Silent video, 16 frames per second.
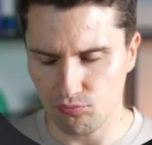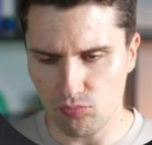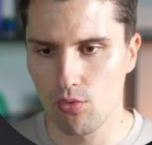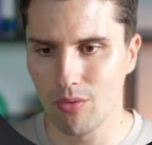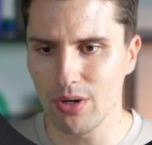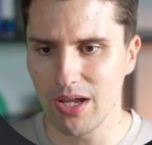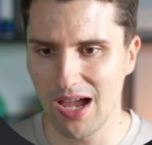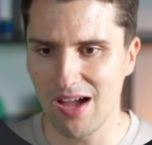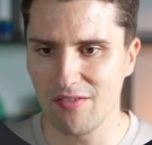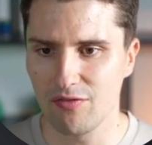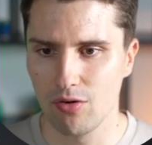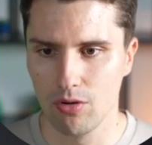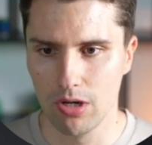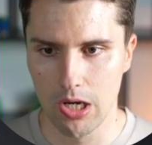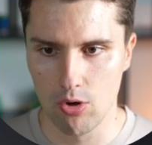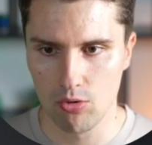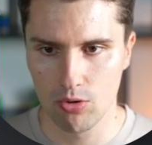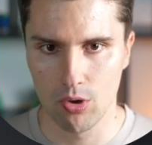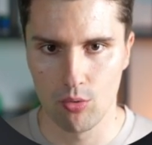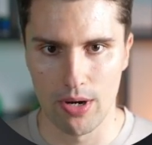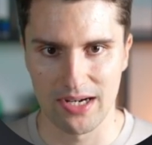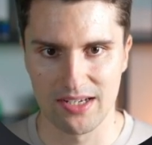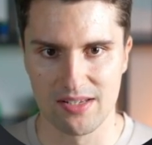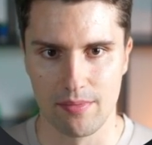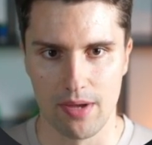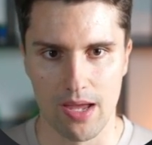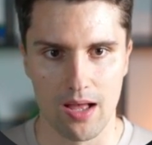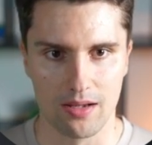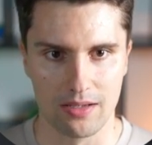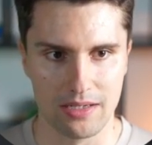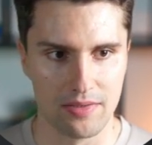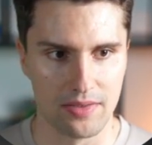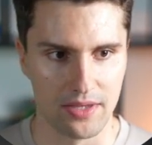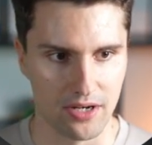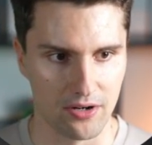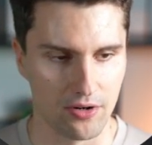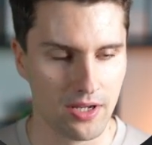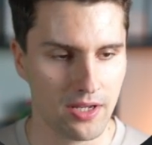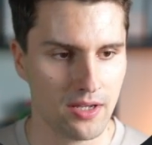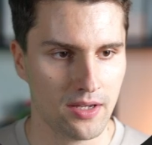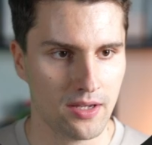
where we have our logo XML in there.